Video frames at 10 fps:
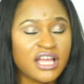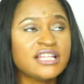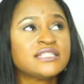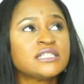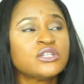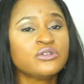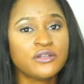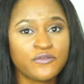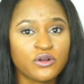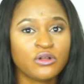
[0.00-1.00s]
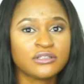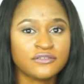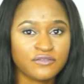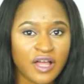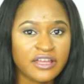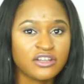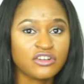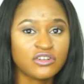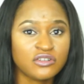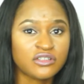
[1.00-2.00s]
It's so difficult to find a
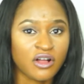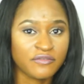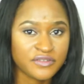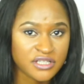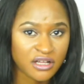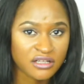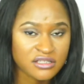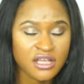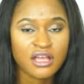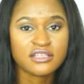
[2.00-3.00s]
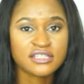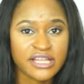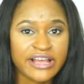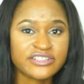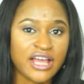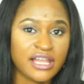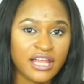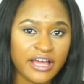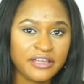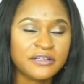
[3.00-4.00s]
good confidant slash
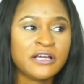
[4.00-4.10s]
ally.